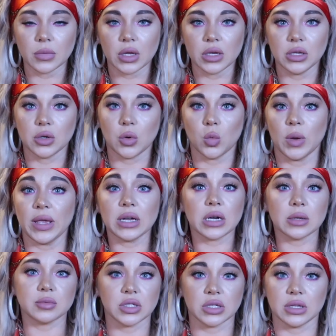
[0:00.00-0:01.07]
You know, wake
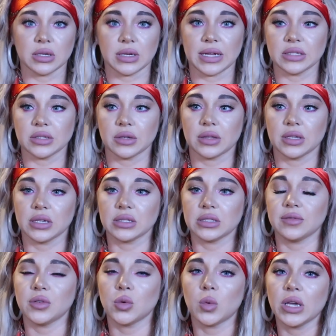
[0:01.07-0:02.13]
up to the nicer things.
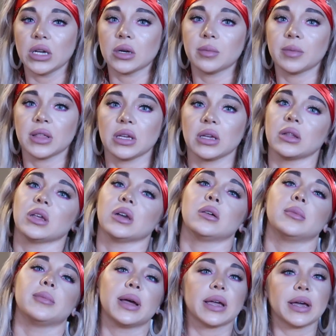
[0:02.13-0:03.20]
If you wake up thinking like,
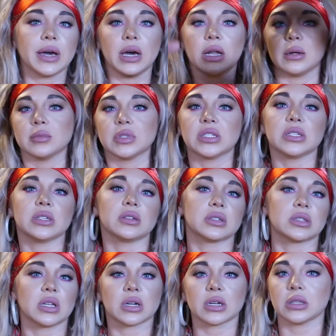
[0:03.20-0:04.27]
oh my god, I'm still
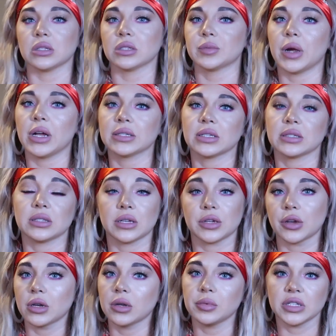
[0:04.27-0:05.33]
stuck in this process, then you're
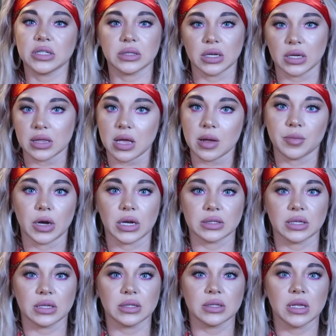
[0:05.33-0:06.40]
going to be stuck in that
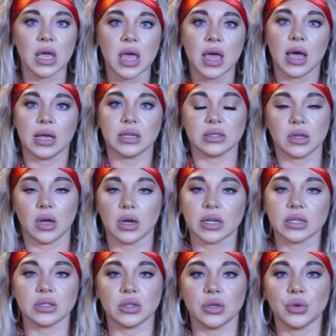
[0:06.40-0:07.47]
process as long
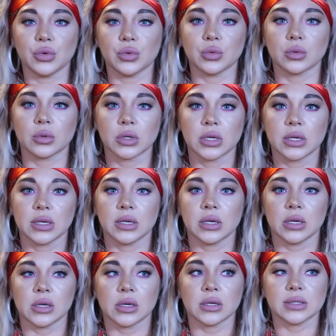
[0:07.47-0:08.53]
as you
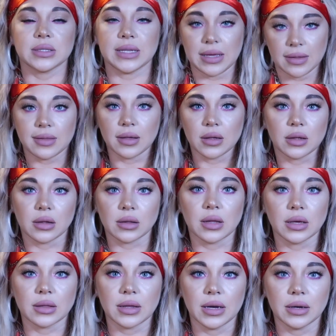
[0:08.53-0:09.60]
stay thinking
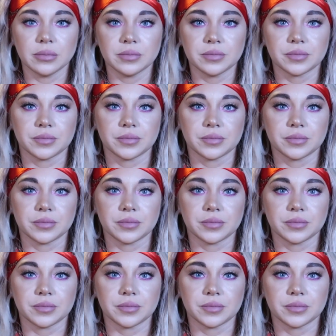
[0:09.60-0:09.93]
like that.